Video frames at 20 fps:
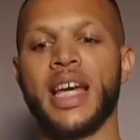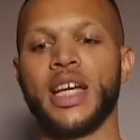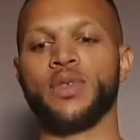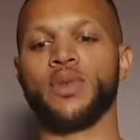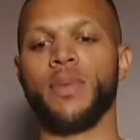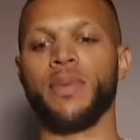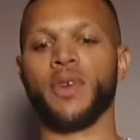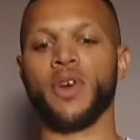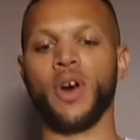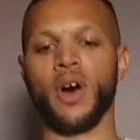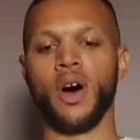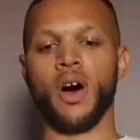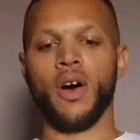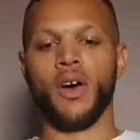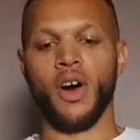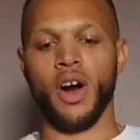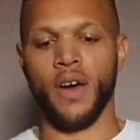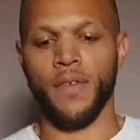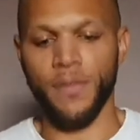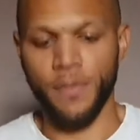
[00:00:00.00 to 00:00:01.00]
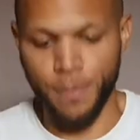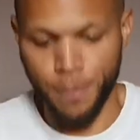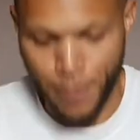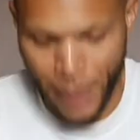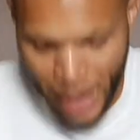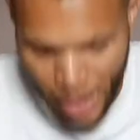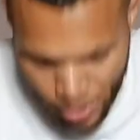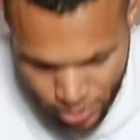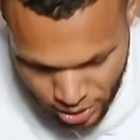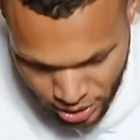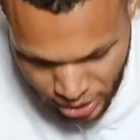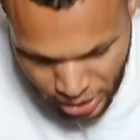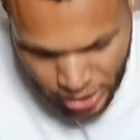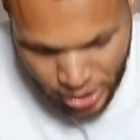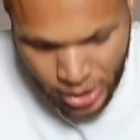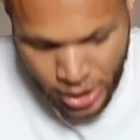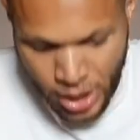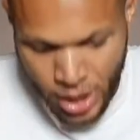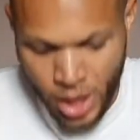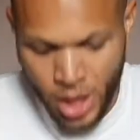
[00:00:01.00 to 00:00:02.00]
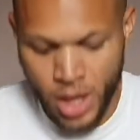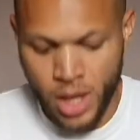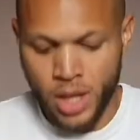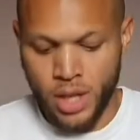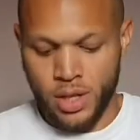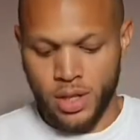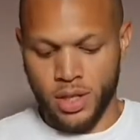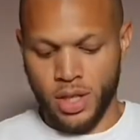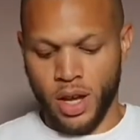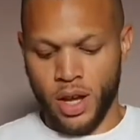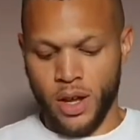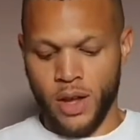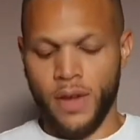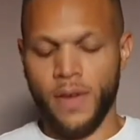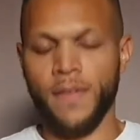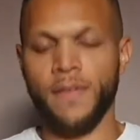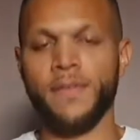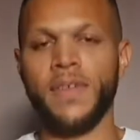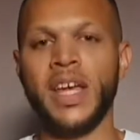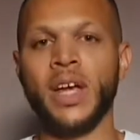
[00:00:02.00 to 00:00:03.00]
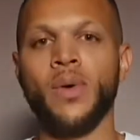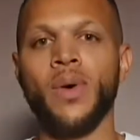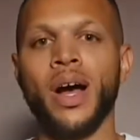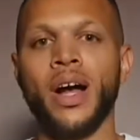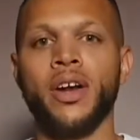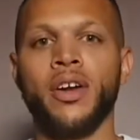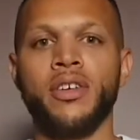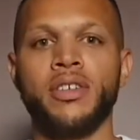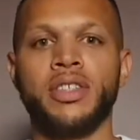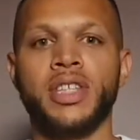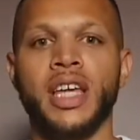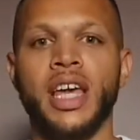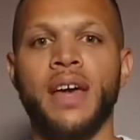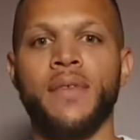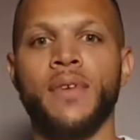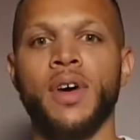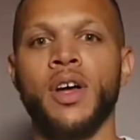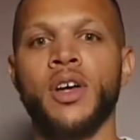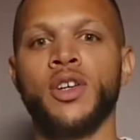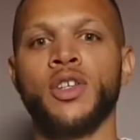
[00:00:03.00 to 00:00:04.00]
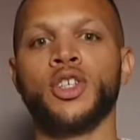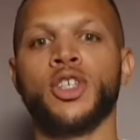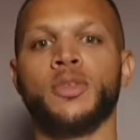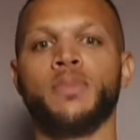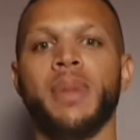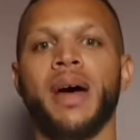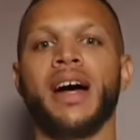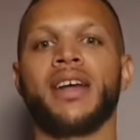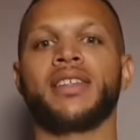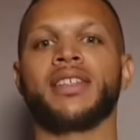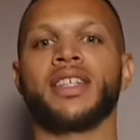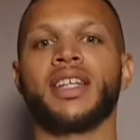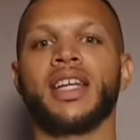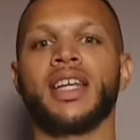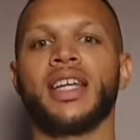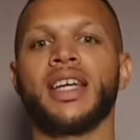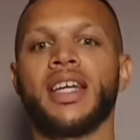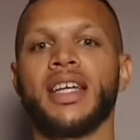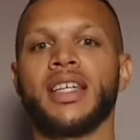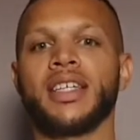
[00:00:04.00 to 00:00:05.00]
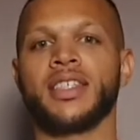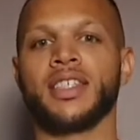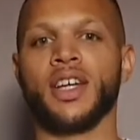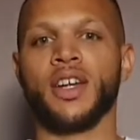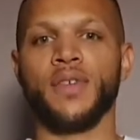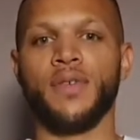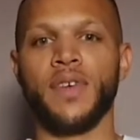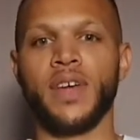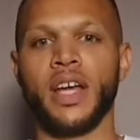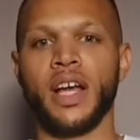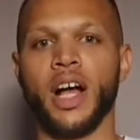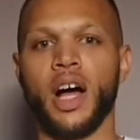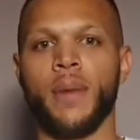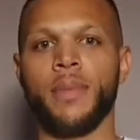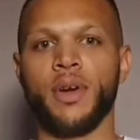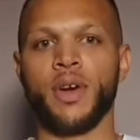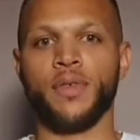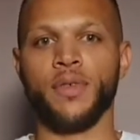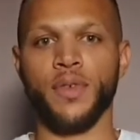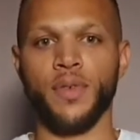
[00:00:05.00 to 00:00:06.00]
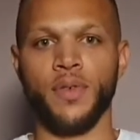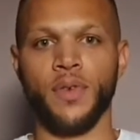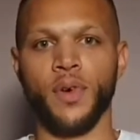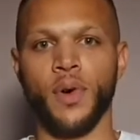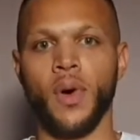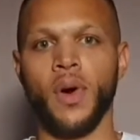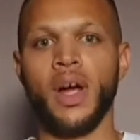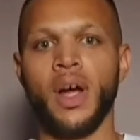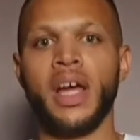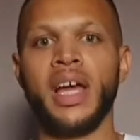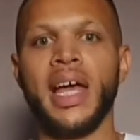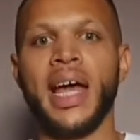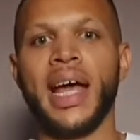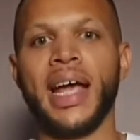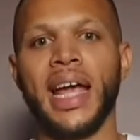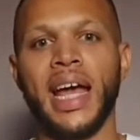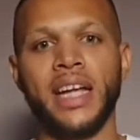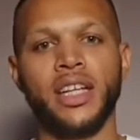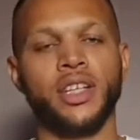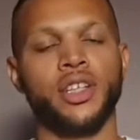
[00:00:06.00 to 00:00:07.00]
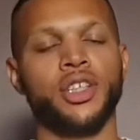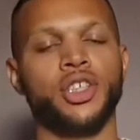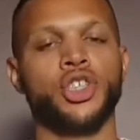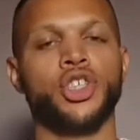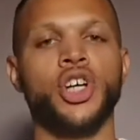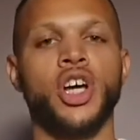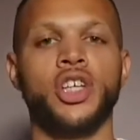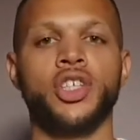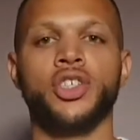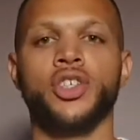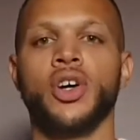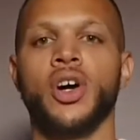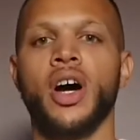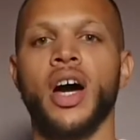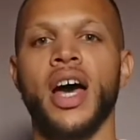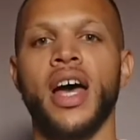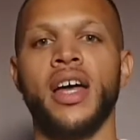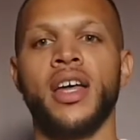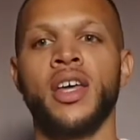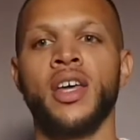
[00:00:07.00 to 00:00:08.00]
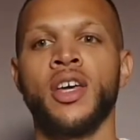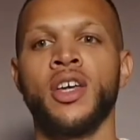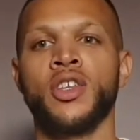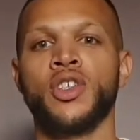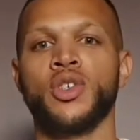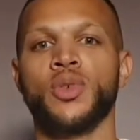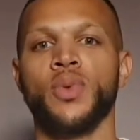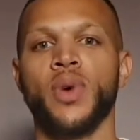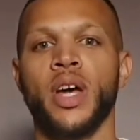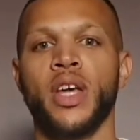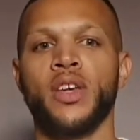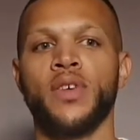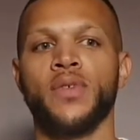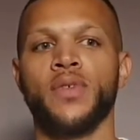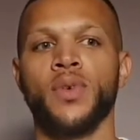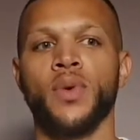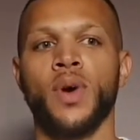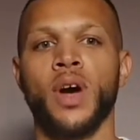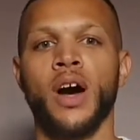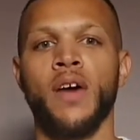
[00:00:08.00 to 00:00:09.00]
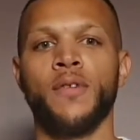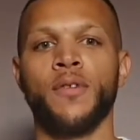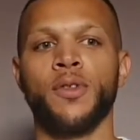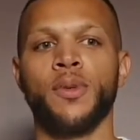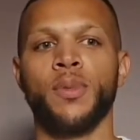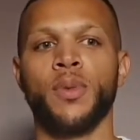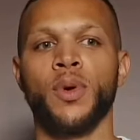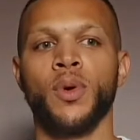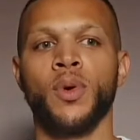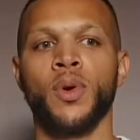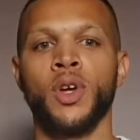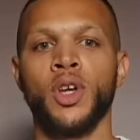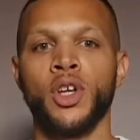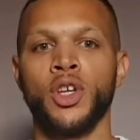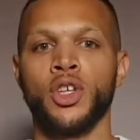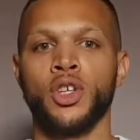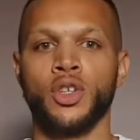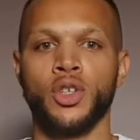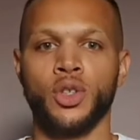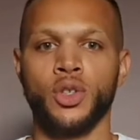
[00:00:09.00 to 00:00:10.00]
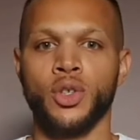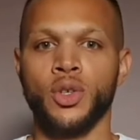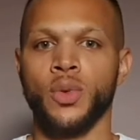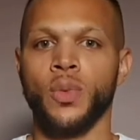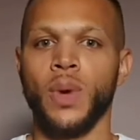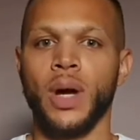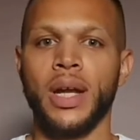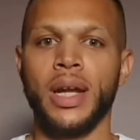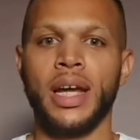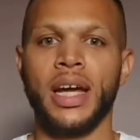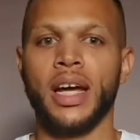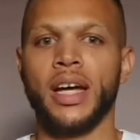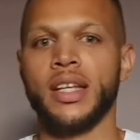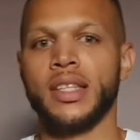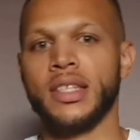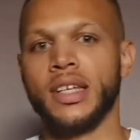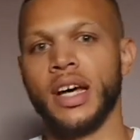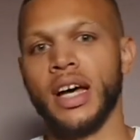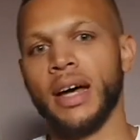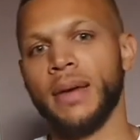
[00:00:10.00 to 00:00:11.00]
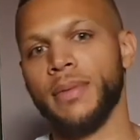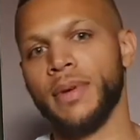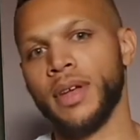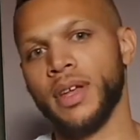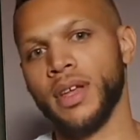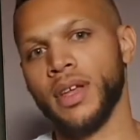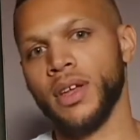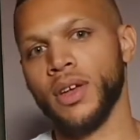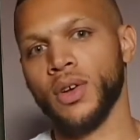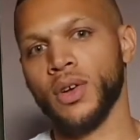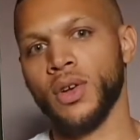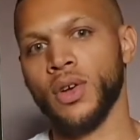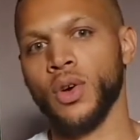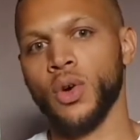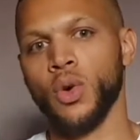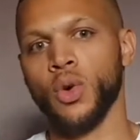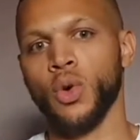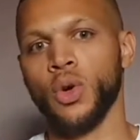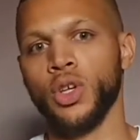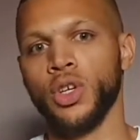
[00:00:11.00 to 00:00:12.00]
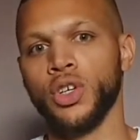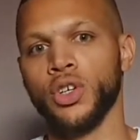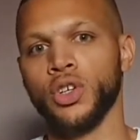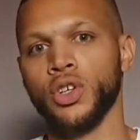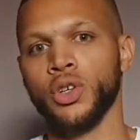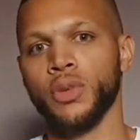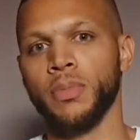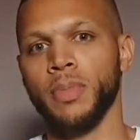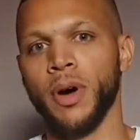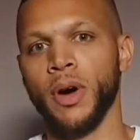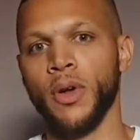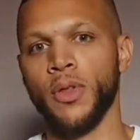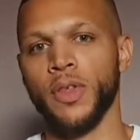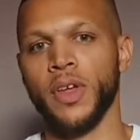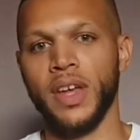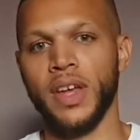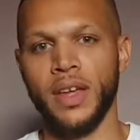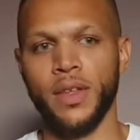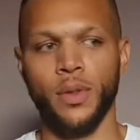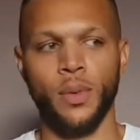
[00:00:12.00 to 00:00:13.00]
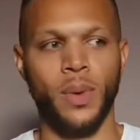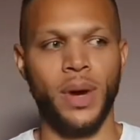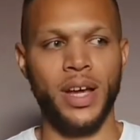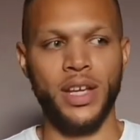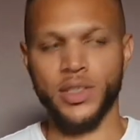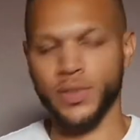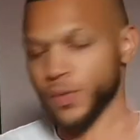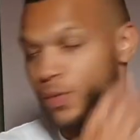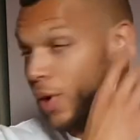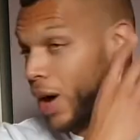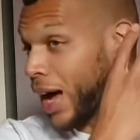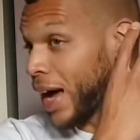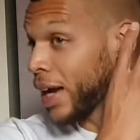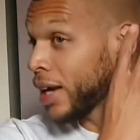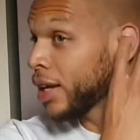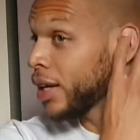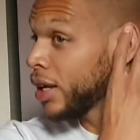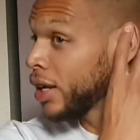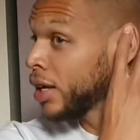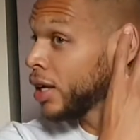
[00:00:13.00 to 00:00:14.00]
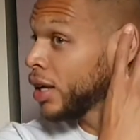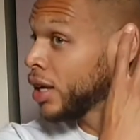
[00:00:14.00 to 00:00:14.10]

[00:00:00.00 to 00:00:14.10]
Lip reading: Next one we've got are our bounces. So feet quite close together, just bouncing the knees so the feet are coming off the floor. Again, you can adjust your height to where you feel comfortable. You could do one leg at a time, or you can do both. Either way, it's fine.